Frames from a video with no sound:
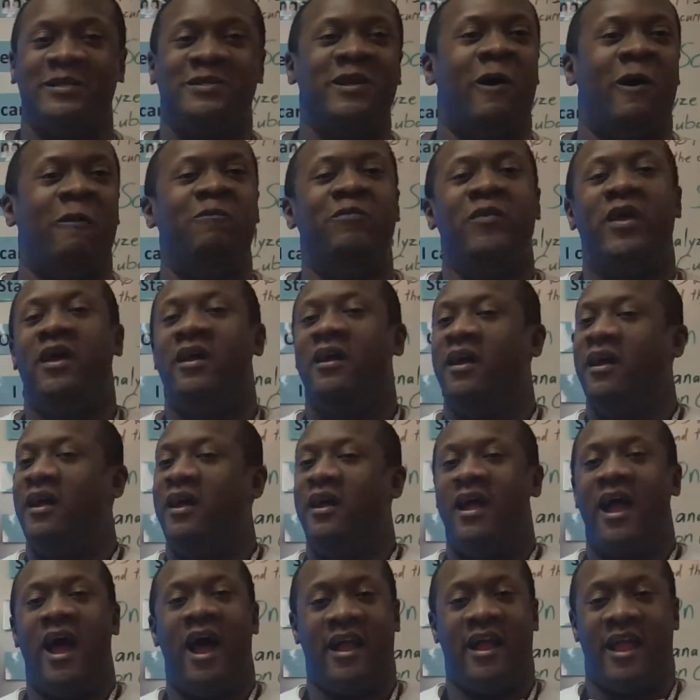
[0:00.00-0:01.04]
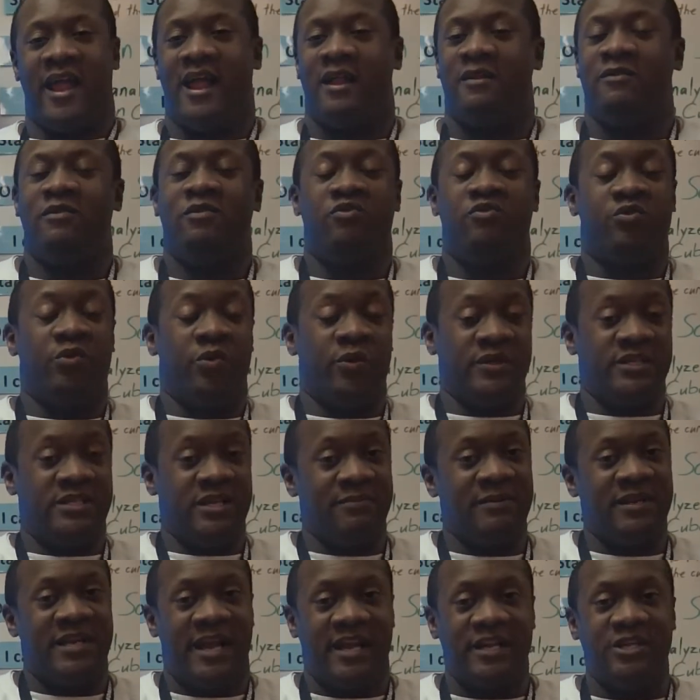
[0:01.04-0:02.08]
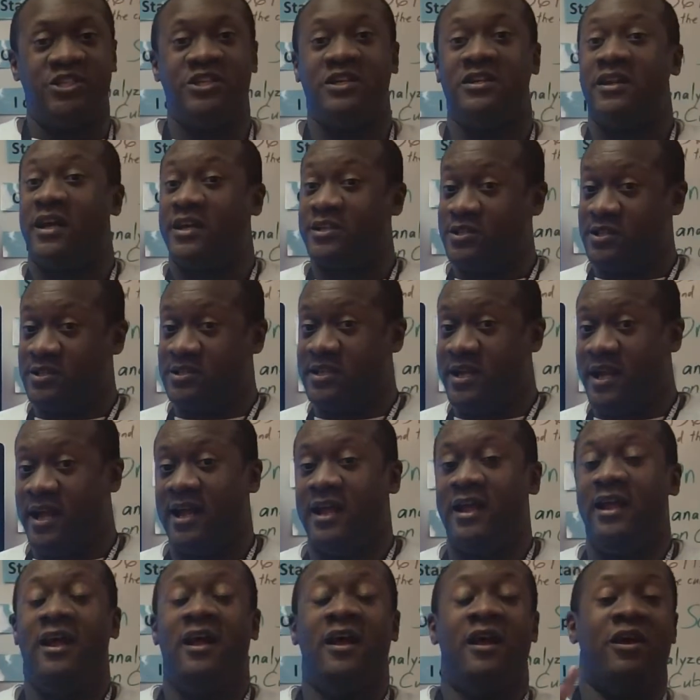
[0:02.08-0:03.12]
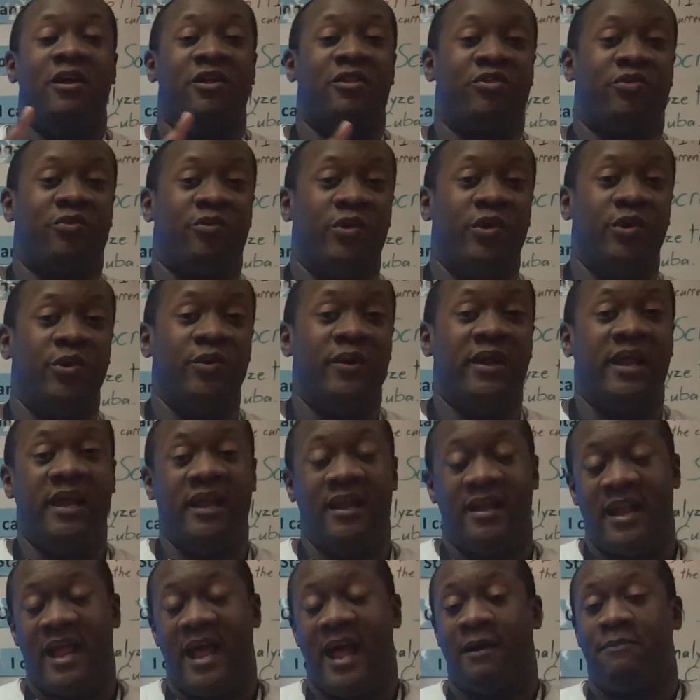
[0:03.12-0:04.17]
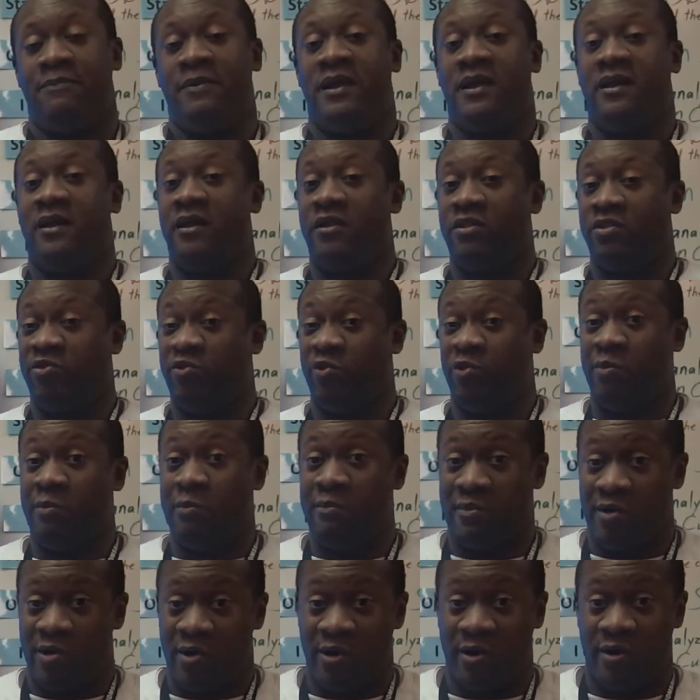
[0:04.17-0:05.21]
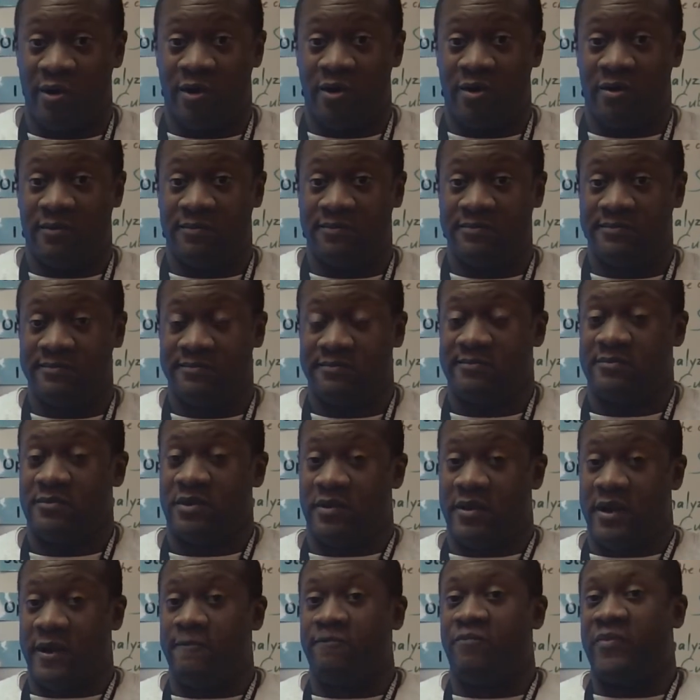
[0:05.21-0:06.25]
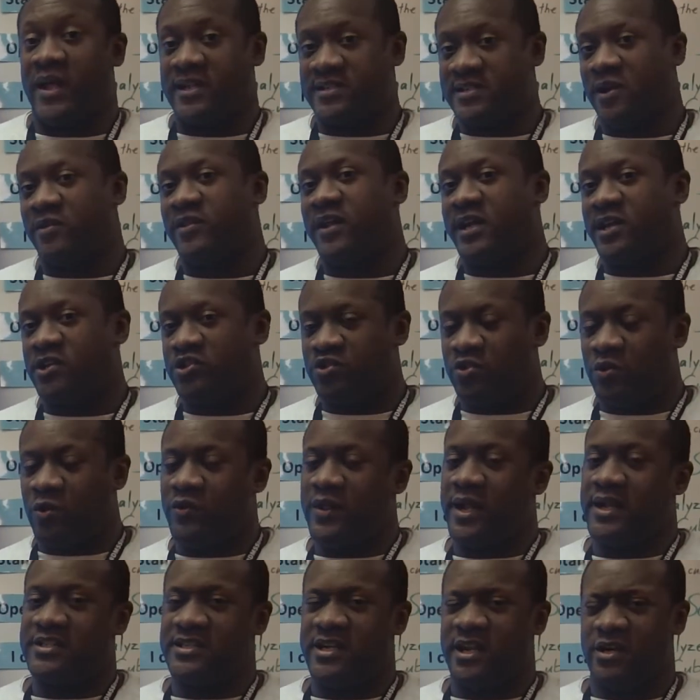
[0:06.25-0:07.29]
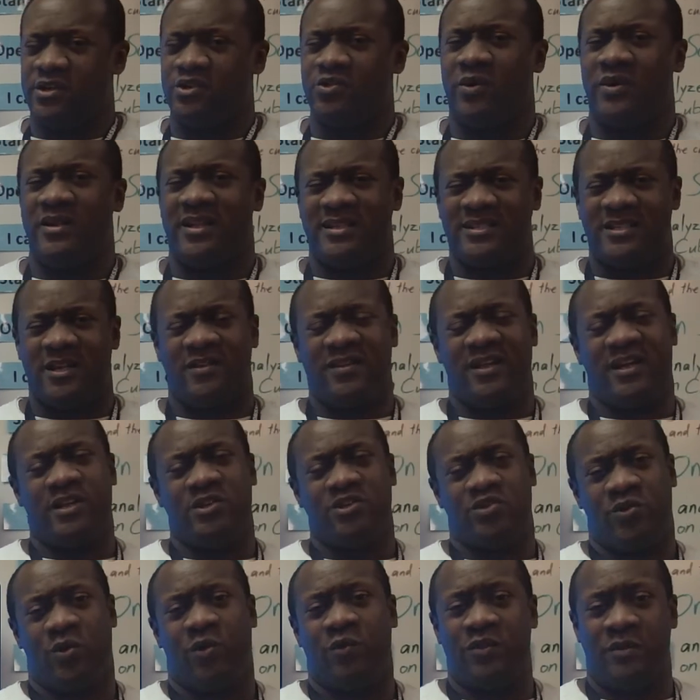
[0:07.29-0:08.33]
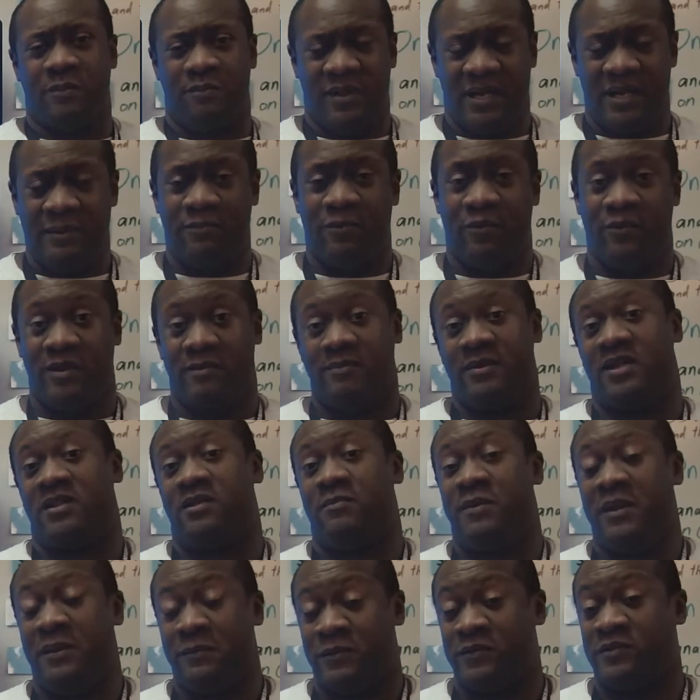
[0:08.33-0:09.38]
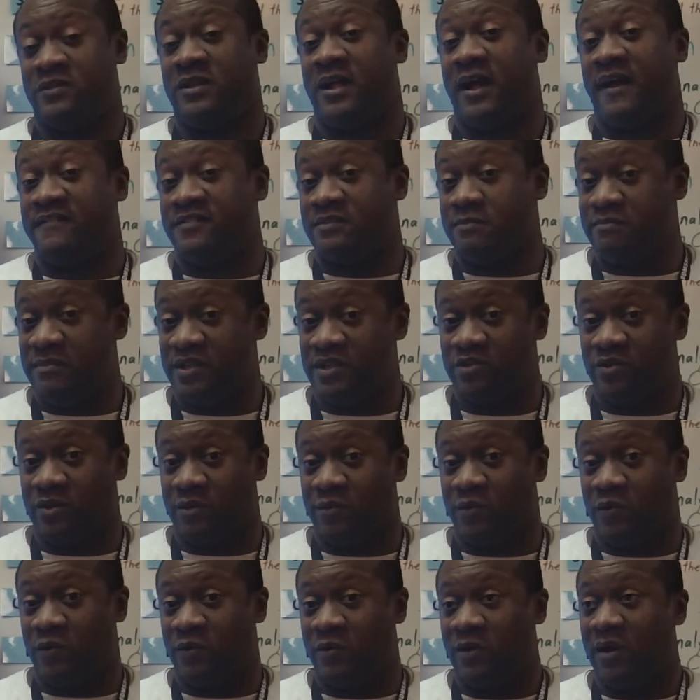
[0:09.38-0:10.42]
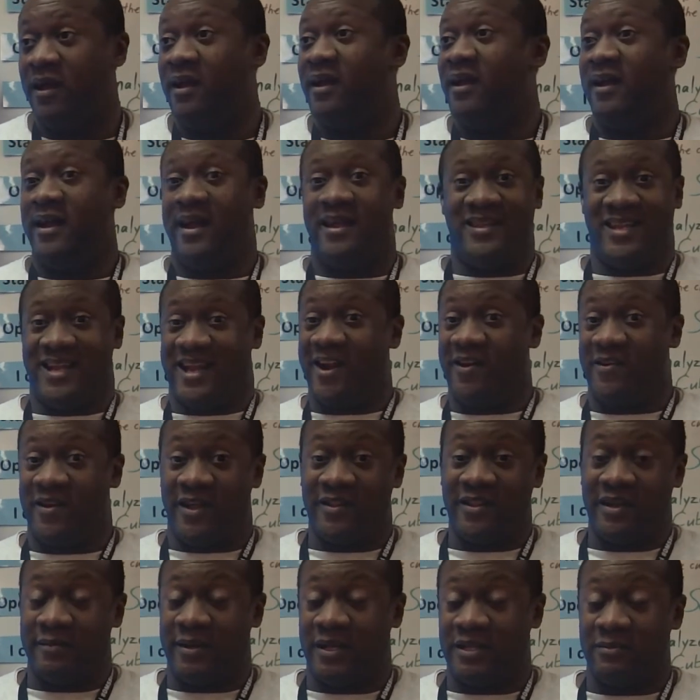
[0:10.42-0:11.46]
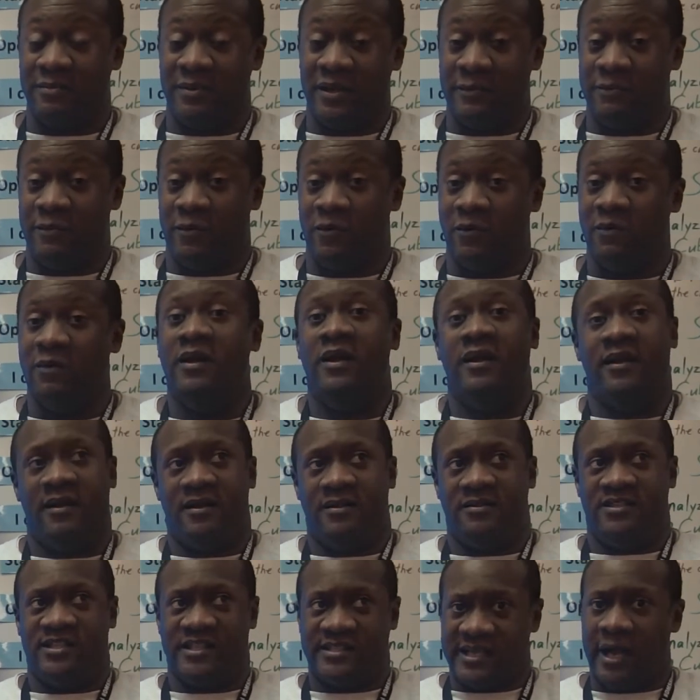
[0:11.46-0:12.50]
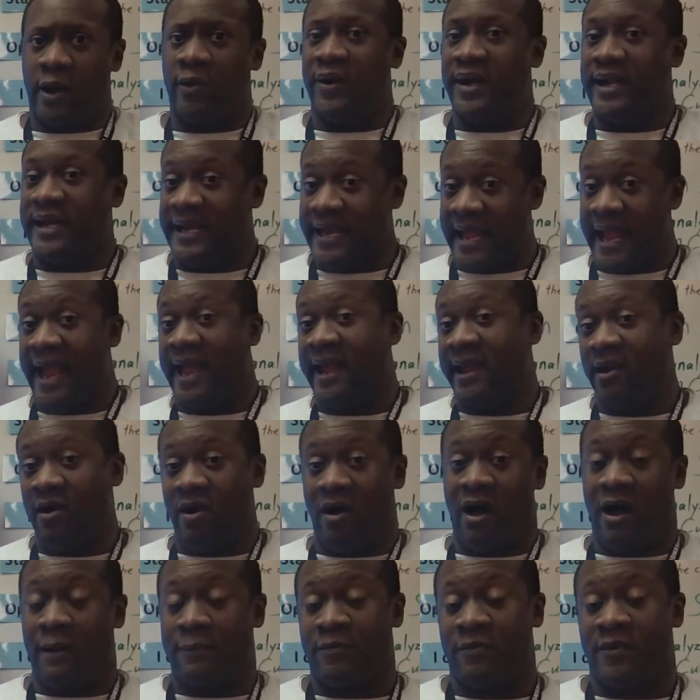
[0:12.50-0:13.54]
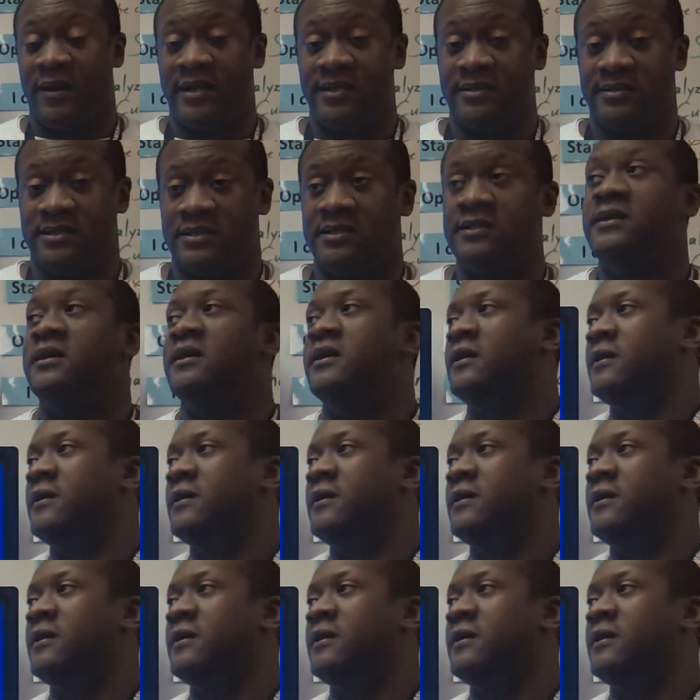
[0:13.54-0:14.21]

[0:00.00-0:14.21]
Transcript: So again, through intimidation, I should say, through kidnapping, through murder. All right, that's how they control that territory. That's how they control the people. They make the people's lives miserable, and they care nothing about the people. Just how a gang operates.